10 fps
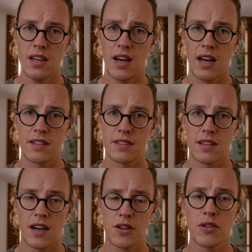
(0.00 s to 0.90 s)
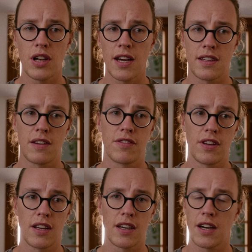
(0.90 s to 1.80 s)
And I don't like that
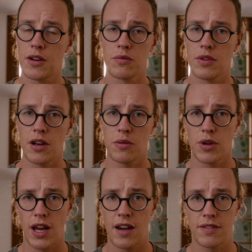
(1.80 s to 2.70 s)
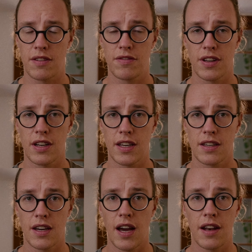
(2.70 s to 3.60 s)
feeling. I don't want to have that
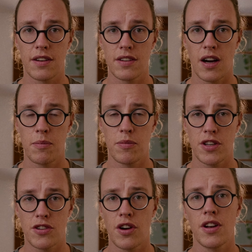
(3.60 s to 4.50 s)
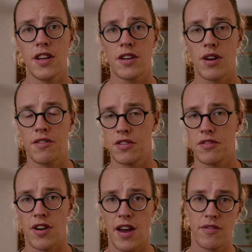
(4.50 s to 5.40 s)
feeling. And I'm eternally grateful
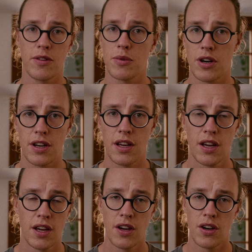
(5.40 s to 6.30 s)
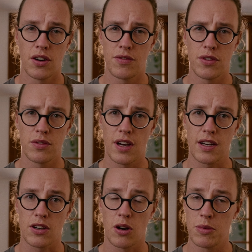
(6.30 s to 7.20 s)
for every one of you
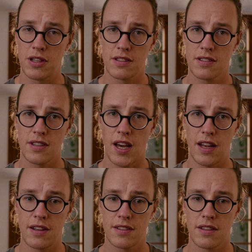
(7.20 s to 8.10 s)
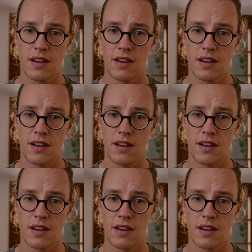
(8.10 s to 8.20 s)
that comments and